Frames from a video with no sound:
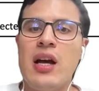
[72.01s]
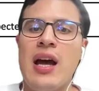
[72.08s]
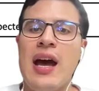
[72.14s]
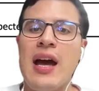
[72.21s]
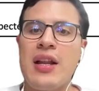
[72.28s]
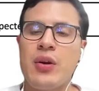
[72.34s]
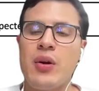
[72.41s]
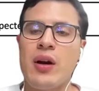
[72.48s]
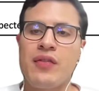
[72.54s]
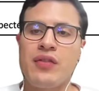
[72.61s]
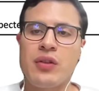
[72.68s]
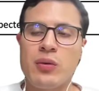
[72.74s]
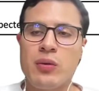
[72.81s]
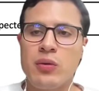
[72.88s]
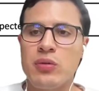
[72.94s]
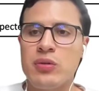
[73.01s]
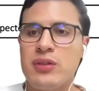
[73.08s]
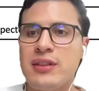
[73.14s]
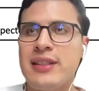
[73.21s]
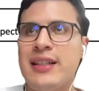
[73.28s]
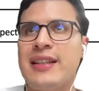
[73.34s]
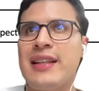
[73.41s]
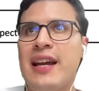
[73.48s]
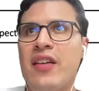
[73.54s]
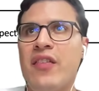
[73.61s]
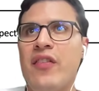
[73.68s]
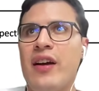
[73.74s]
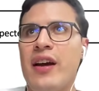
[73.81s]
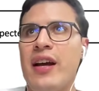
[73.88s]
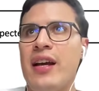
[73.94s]
and you have to see the
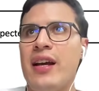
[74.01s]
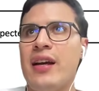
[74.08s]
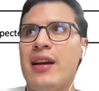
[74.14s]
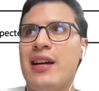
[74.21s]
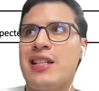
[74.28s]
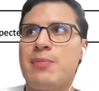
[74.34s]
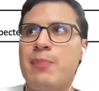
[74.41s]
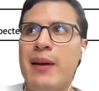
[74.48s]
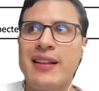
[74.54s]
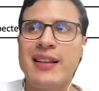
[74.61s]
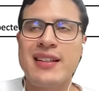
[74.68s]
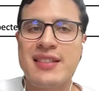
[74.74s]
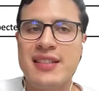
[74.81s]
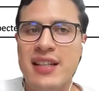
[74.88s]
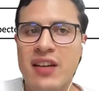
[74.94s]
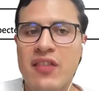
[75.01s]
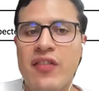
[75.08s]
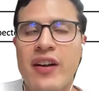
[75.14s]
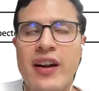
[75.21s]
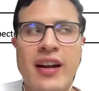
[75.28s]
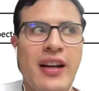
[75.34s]
expectancy